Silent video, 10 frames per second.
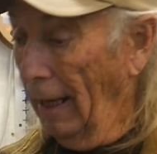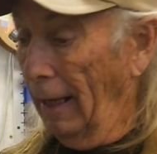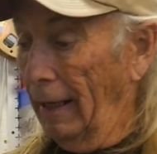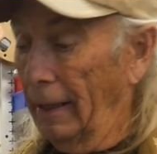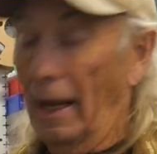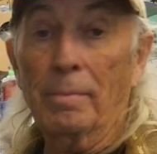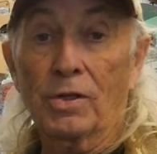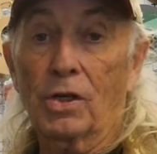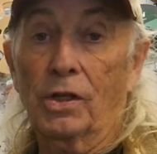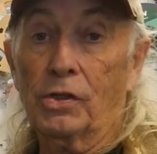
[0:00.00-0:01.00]
and
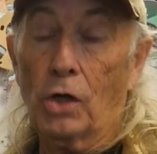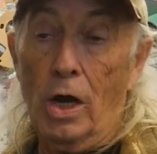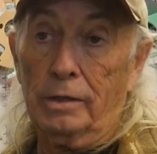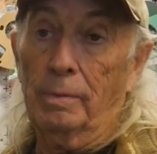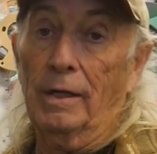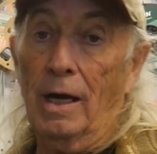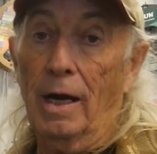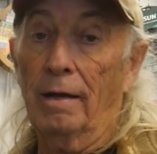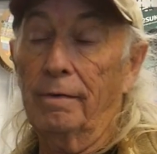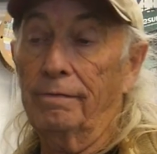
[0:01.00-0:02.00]
Amazon shocked me.
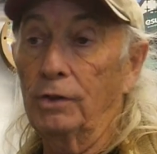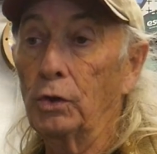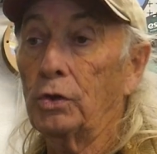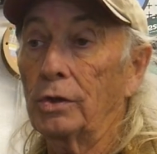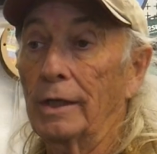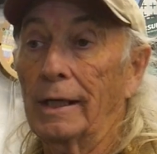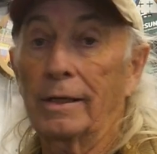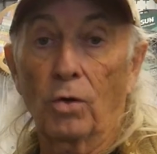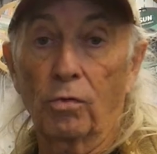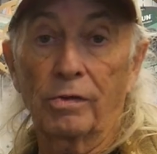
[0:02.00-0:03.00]
I've usually I get
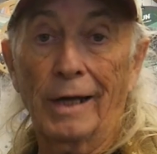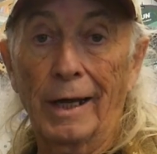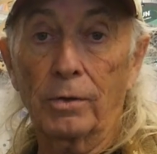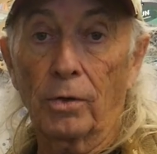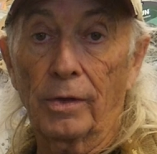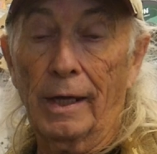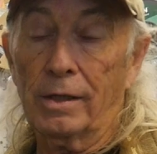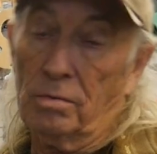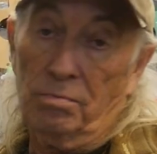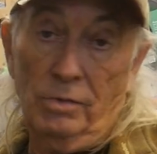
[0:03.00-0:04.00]
it overnight or the
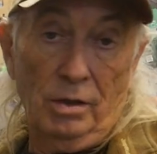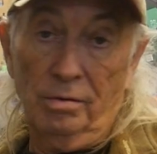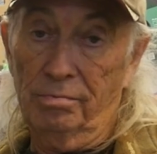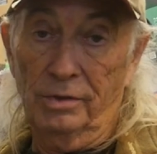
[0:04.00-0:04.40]
next, you know,